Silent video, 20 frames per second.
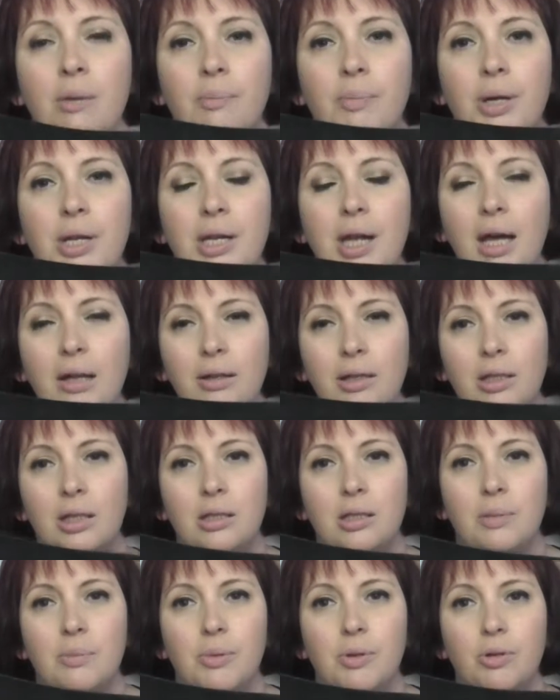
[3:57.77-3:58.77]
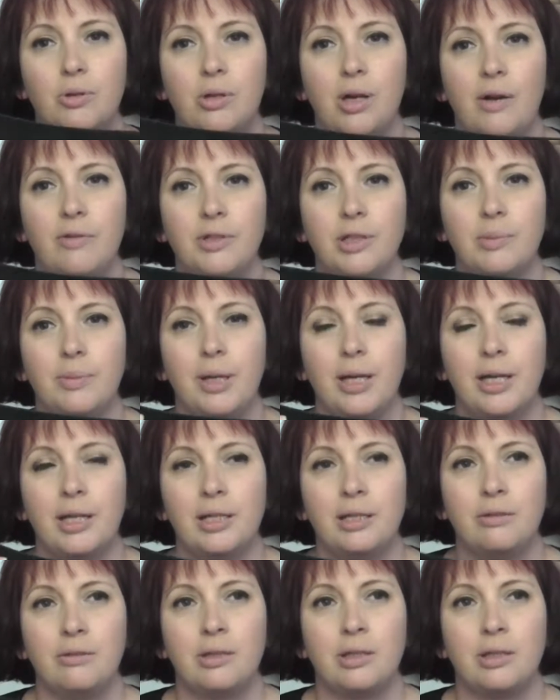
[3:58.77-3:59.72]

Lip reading: but not like the typical craft supplies.